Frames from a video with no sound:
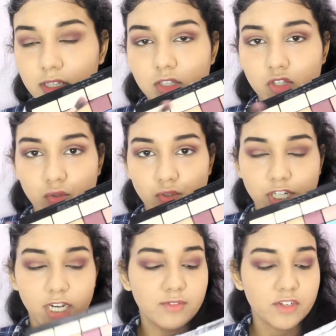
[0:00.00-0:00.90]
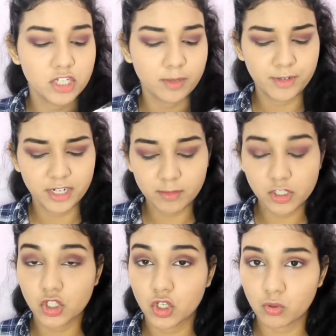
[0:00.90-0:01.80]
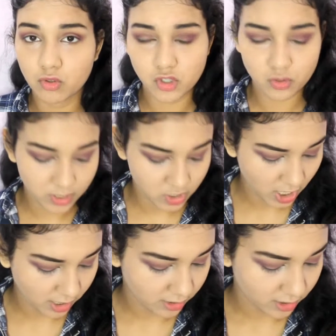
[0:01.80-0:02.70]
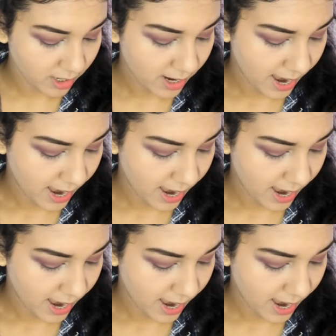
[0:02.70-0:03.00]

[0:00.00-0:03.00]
this two shade which are pretty much close to each other,